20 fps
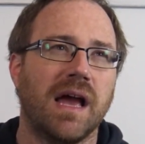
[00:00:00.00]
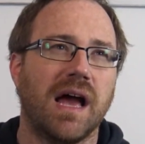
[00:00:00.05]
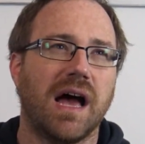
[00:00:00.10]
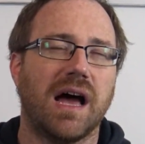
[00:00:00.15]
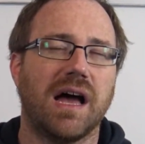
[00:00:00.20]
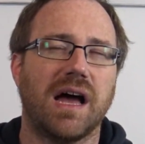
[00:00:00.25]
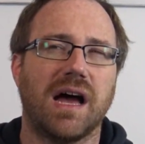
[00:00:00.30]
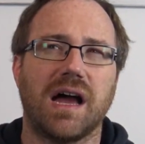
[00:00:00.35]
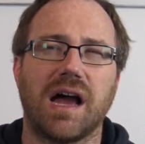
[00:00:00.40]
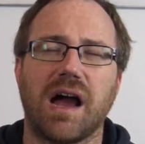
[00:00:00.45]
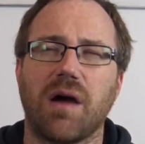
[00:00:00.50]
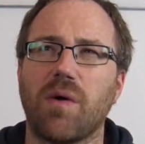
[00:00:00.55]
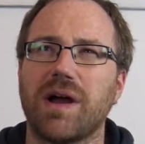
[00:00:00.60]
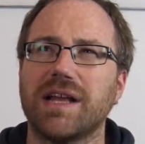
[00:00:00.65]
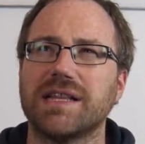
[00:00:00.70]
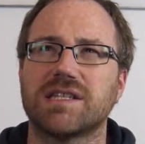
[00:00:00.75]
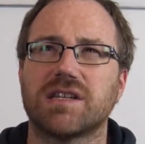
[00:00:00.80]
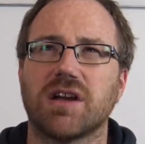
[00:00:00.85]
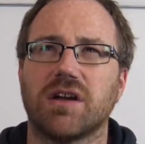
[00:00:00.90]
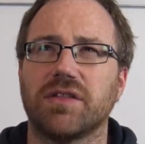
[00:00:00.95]
I
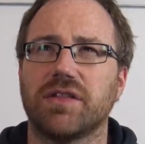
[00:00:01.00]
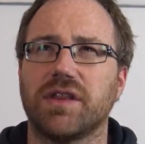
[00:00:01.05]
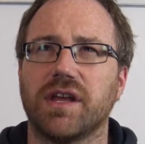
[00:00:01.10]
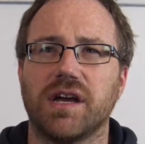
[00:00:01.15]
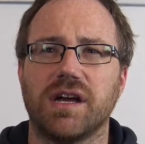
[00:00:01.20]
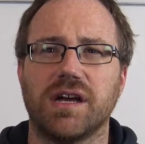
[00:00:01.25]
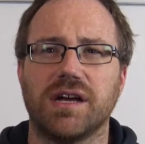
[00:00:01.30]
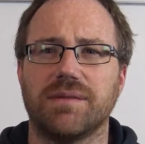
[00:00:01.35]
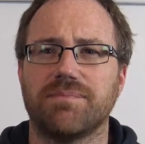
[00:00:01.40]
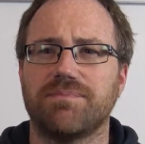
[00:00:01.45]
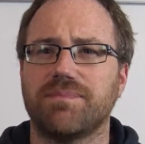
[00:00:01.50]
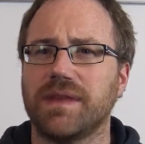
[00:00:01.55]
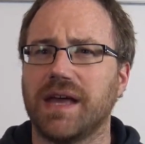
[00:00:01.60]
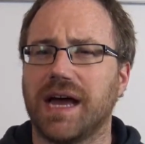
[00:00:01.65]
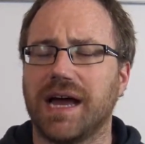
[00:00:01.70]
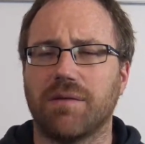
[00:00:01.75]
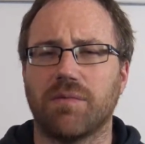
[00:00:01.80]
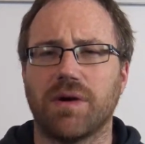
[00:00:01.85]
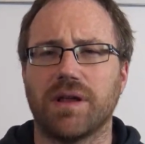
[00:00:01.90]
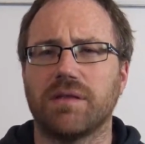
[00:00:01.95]
went on the
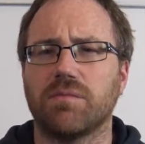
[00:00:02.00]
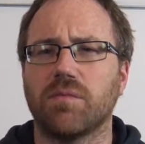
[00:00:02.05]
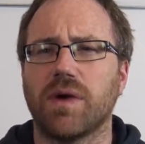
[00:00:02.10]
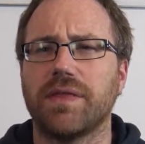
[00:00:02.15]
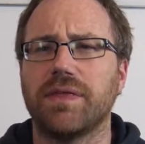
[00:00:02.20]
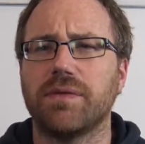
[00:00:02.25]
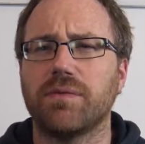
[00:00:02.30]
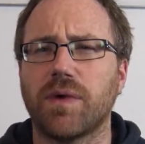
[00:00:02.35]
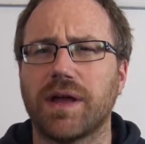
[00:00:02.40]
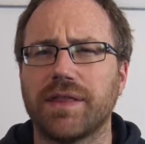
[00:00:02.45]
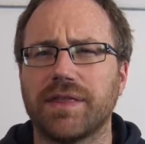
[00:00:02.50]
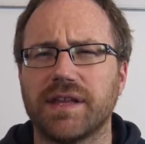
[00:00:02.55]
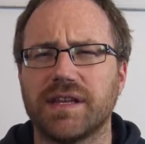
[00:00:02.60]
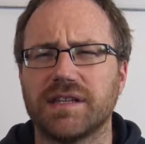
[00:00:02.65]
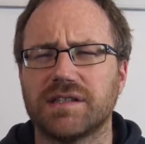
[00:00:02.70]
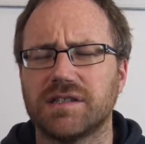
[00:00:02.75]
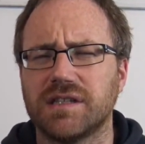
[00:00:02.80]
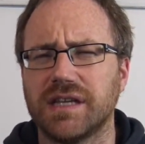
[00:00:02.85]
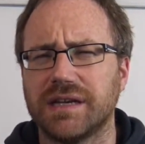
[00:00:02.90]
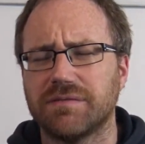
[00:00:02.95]

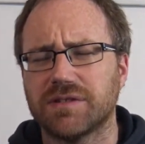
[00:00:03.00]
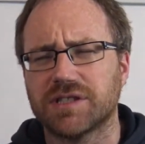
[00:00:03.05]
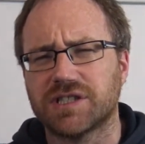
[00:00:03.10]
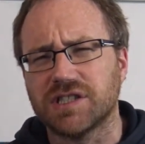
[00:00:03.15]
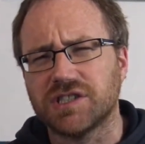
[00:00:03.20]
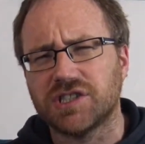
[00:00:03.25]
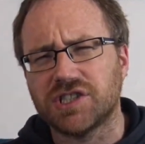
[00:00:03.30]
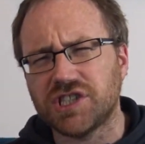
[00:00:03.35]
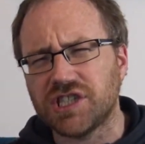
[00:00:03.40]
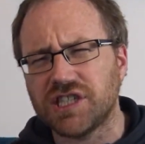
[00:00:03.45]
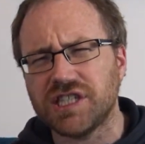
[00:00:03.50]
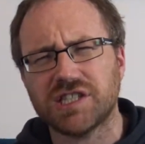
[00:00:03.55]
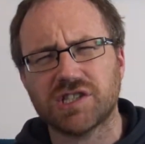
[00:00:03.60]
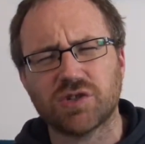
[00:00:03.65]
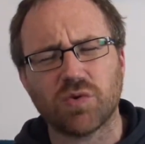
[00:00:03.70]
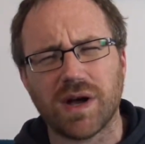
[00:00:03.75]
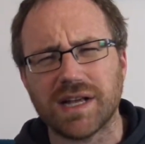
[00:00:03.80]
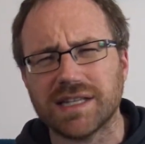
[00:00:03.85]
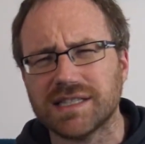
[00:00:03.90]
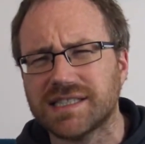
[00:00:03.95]
it was the
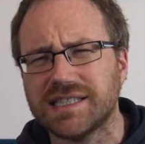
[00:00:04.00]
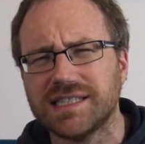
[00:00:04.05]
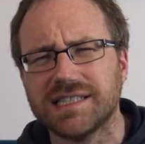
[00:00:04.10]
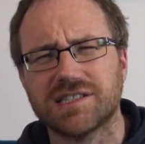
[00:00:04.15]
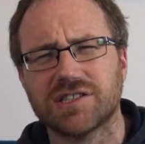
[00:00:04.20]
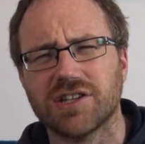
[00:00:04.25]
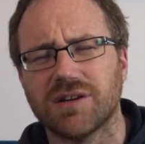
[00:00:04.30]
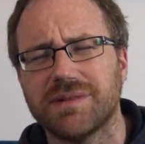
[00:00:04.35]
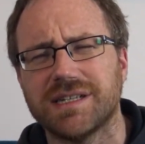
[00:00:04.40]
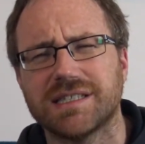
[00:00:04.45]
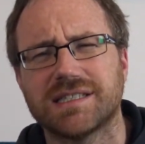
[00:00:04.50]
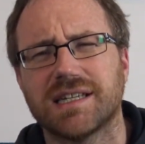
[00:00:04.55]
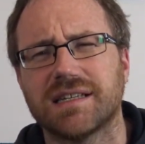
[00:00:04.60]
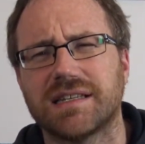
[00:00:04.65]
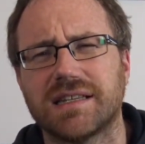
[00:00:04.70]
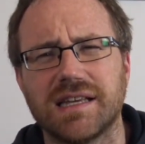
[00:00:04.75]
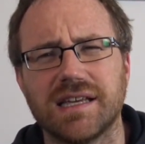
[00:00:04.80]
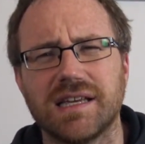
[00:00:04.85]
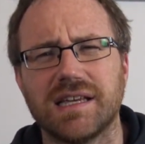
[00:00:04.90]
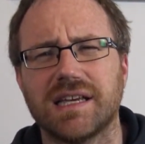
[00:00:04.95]
G20 summit, I
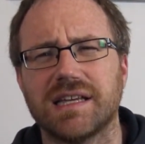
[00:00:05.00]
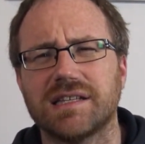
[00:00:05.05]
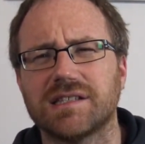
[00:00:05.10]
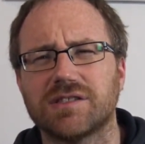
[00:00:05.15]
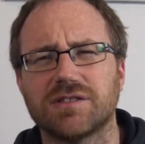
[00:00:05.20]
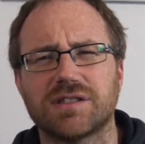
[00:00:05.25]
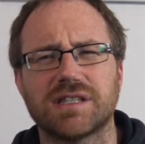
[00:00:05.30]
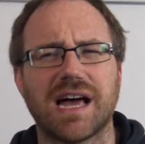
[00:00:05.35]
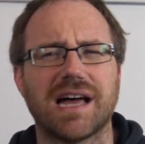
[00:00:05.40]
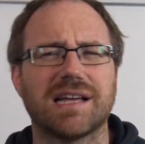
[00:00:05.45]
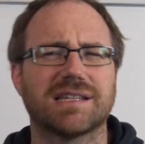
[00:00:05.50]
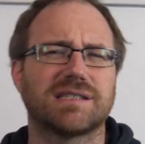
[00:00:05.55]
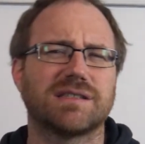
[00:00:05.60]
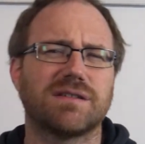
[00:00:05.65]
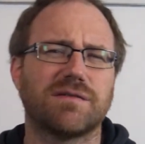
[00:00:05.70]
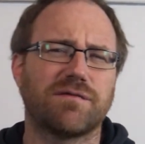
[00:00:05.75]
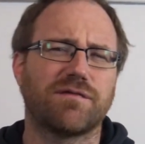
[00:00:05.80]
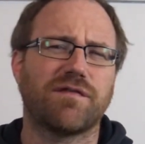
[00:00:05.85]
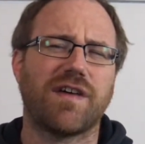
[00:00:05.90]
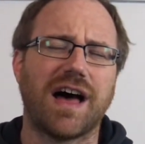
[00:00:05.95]
think, in
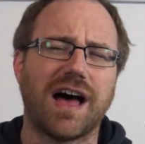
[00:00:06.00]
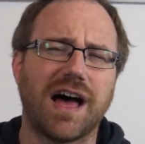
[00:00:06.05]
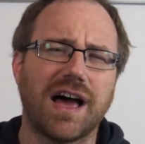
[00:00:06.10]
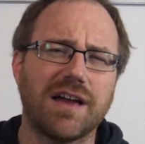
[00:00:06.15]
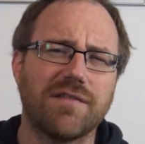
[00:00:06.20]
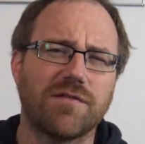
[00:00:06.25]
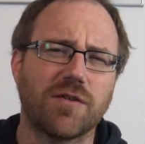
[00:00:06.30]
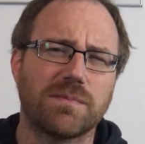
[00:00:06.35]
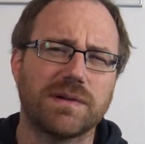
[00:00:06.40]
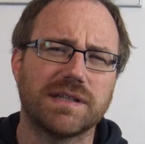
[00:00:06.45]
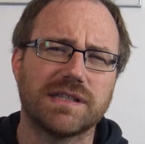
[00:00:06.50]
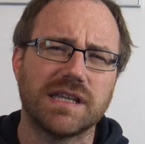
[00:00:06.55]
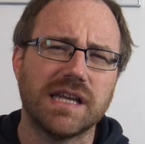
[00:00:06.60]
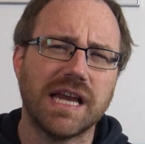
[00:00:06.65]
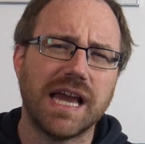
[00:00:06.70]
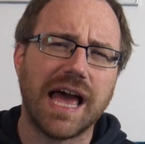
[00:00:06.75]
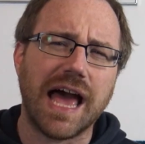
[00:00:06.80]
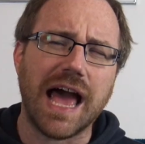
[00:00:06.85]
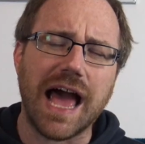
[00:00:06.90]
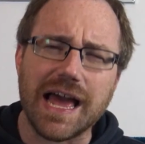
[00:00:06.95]
2005 up in
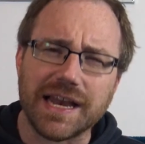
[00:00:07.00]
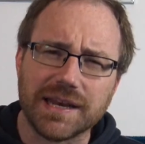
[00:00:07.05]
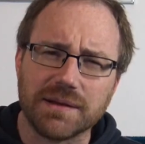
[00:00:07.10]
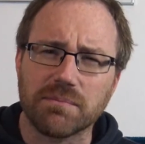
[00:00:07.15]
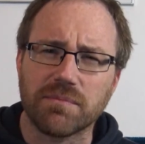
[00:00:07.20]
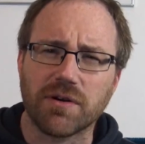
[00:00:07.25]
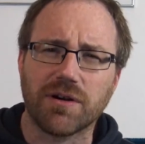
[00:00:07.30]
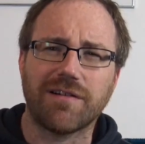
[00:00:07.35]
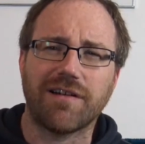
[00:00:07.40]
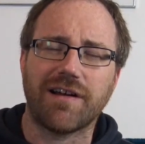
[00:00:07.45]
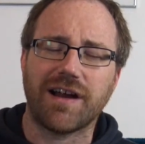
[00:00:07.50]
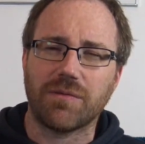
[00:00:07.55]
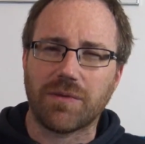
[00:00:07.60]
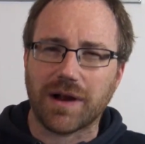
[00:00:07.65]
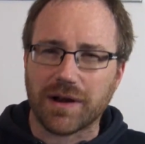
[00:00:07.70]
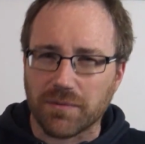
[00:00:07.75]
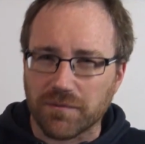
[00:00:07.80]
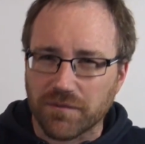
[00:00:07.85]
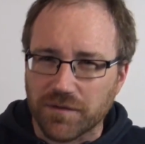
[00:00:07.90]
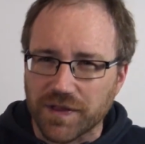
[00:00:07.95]
Edinburgh. I
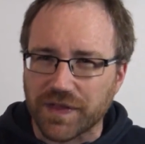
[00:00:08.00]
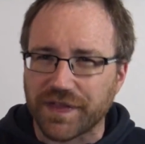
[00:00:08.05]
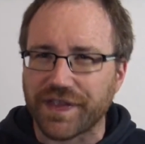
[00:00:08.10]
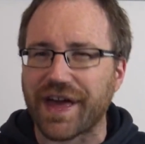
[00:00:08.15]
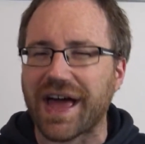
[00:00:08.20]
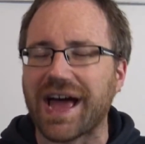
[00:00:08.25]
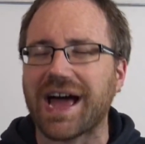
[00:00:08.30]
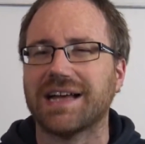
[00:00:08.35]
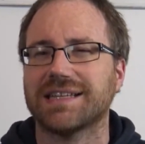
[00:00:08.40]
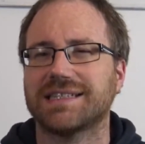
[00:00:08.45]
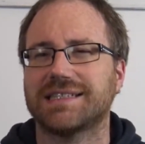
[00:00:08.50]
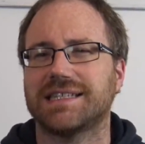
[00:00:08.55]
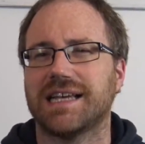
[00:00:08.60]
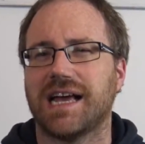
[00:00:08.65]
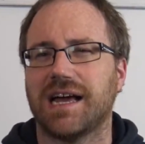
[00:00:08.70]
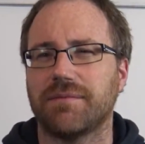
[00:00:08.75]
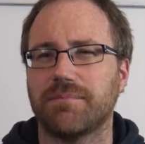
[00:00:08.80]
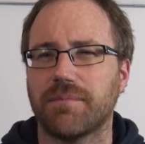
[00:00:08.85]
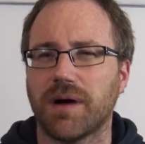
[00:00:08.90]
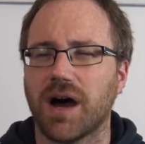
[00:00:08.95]
went up for that
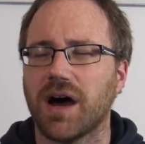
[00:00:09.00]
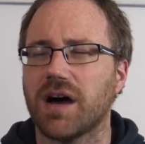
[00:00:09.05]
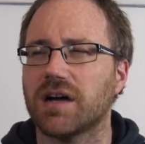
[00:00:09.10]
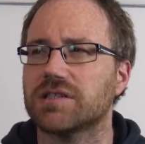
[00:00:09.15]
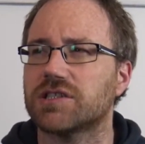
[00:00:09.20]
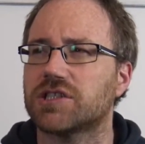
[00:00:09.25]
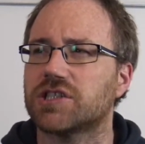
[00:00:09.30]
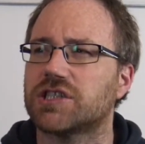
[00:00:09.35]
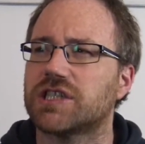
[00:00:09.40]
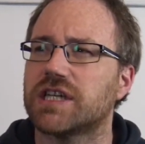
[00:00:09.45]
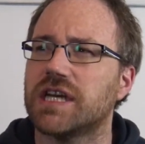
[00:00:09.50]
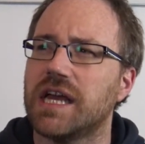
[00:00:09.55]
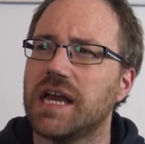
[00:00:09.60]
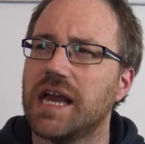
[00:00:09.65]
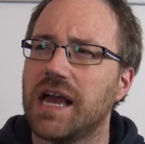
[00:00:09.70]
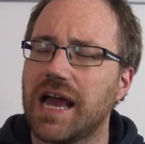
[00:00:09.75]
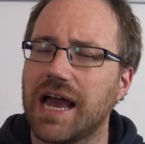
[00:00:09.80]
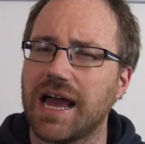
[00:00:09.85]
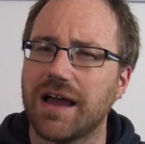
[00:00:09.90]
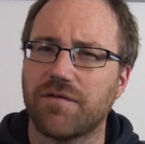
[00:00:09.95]
and marched
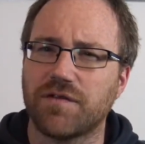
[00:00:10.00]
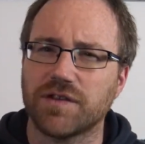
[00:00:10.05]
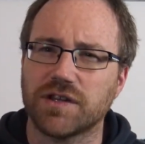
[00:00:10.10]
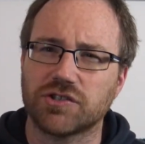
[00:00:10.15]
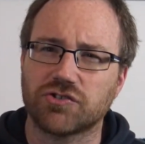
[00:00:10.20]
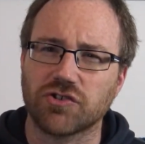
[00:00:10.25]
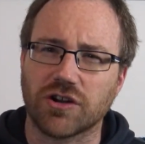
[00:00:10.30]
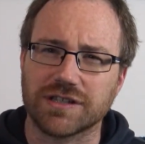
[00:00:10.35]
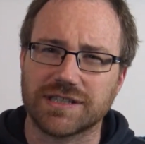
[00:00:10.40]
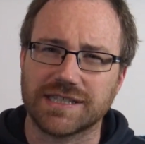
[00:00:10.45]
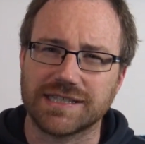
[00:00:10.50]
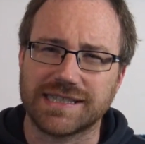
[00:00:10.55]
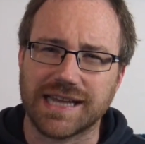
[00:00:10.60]
for the Drop the